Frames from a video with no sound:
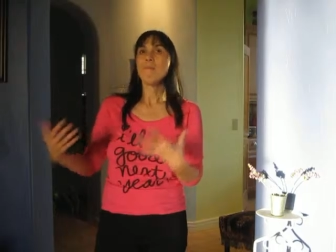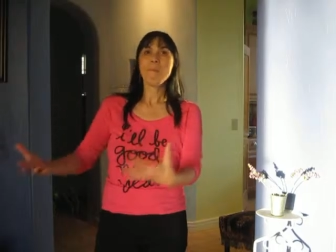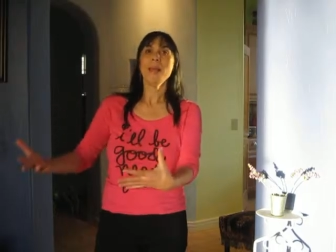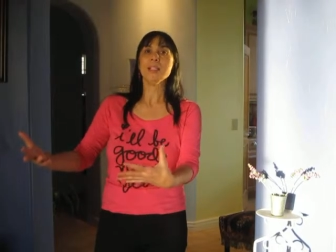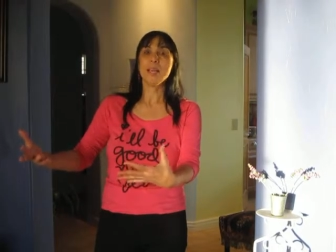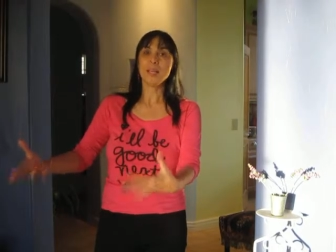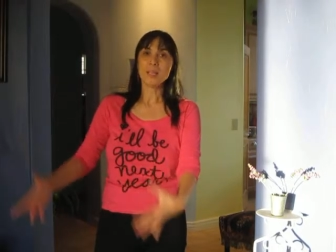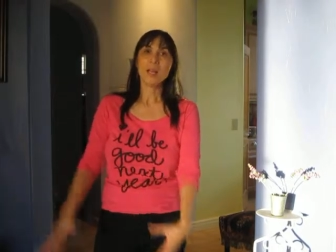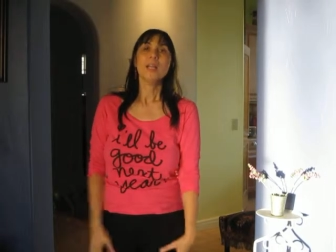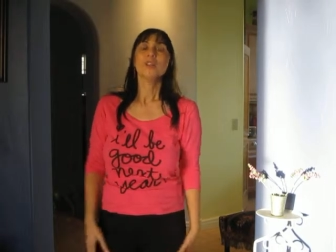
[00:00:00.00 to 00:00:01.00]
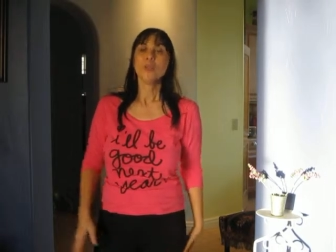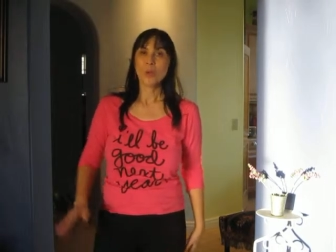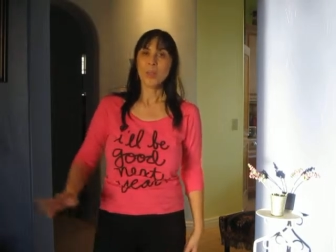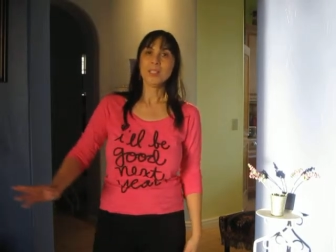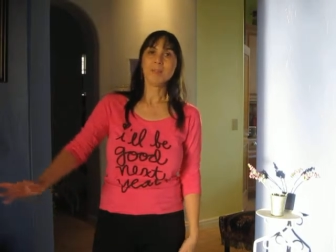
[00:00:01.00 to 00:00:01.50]
mandate to
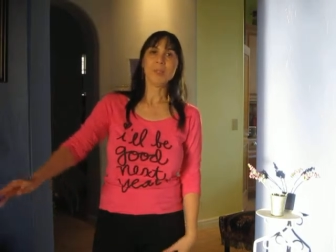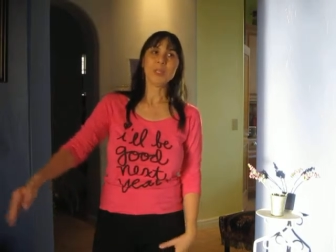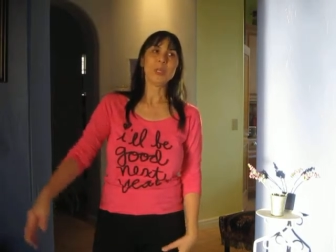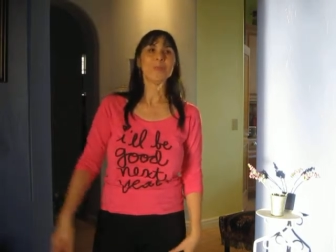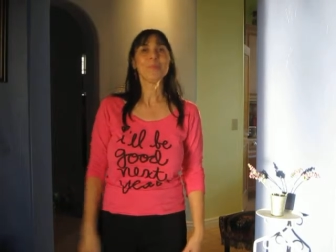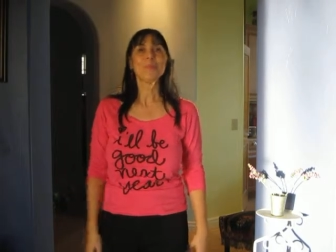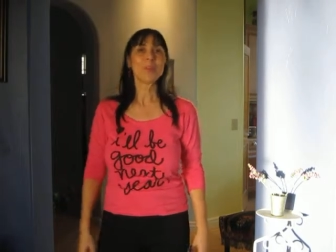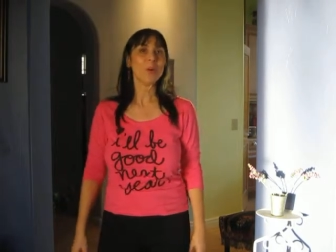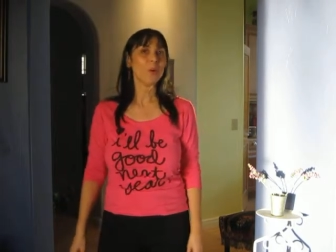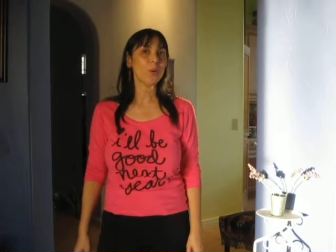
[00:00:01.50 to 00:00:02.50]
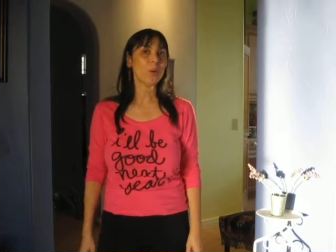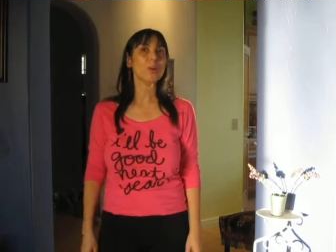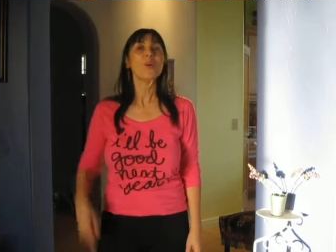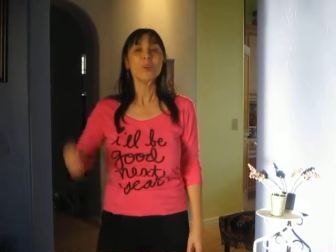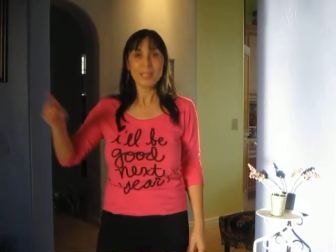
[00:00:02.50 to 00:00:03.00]
try something new, or
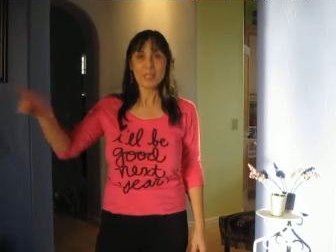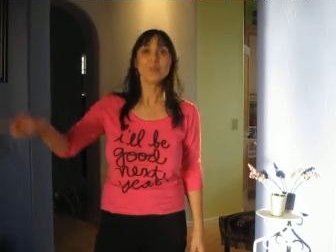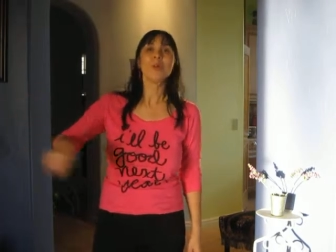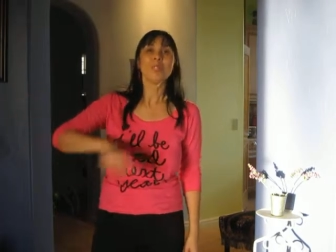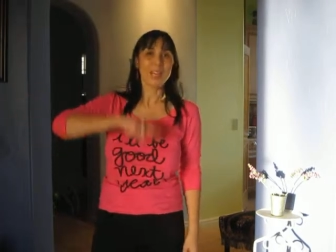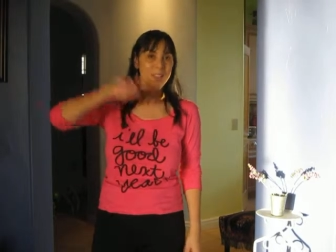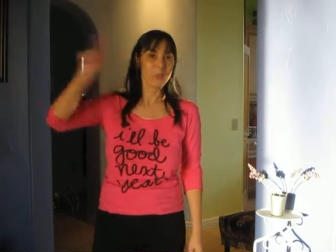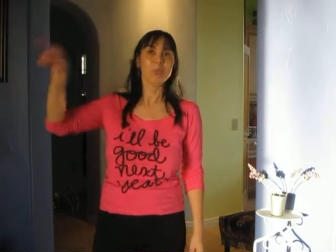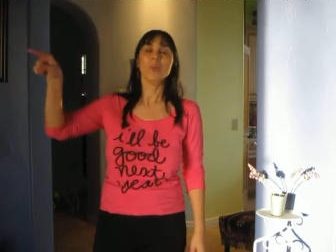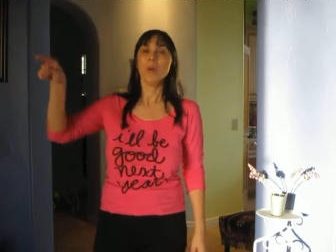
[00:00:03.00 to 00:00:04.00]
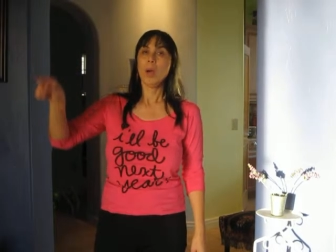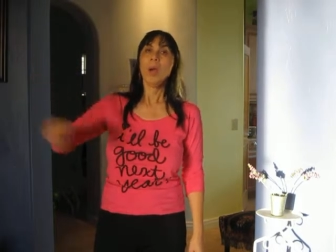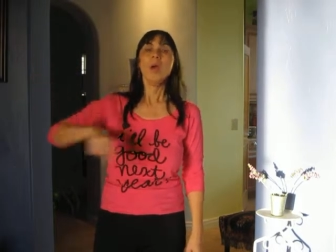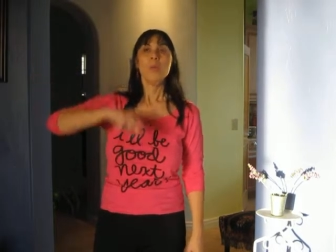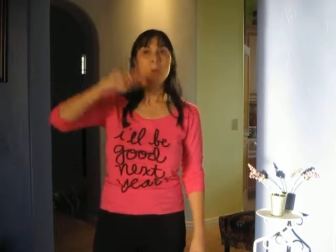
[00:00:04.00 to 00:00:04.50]
at least rotate through
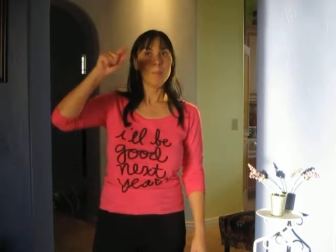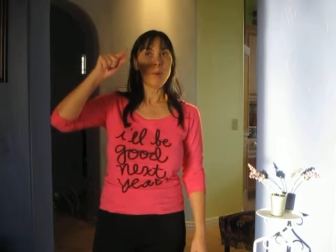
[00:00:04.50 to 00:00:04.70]
red